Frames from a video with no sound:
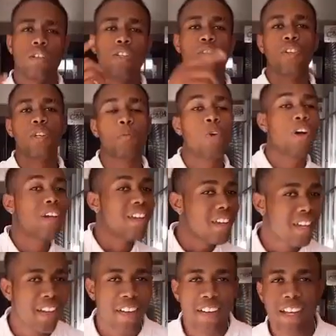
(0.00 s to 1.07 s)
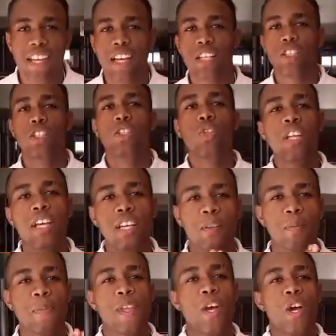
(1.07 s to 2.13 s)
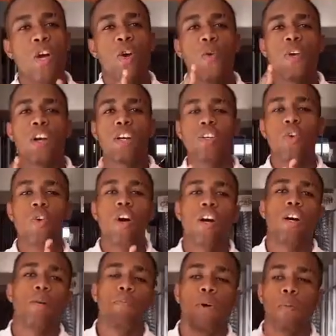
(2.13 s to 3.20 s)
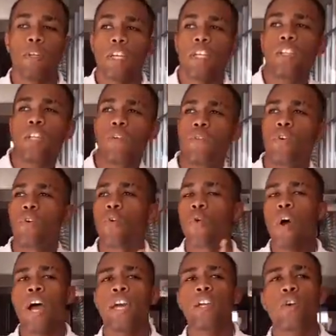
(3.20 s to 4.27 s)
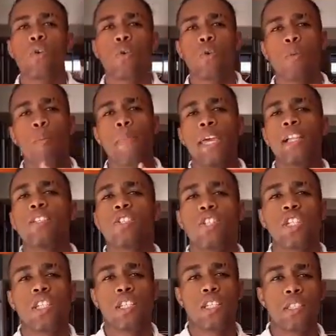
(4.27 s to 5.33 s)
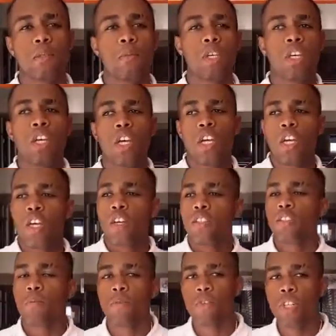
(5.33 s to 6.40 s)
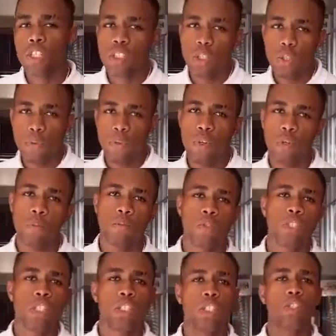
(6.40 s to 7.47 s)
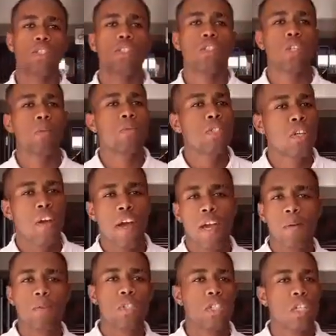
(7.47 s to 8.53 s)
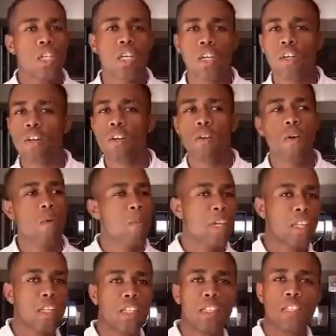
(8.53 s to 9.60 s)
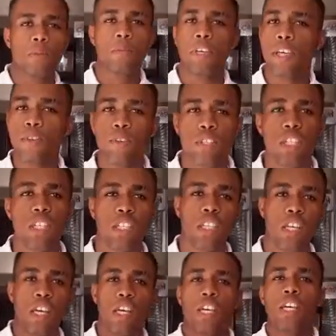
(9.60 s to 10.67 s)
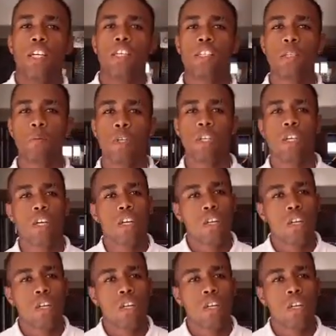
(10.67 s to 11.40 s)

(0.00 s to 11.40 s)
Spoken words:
The name work in Caribbean. Today, we're going to do a public interview. Why do males cheat? Is it me? So, I want to know if you don't want to subscribe, share, comment, is it me? Everything. Is it me?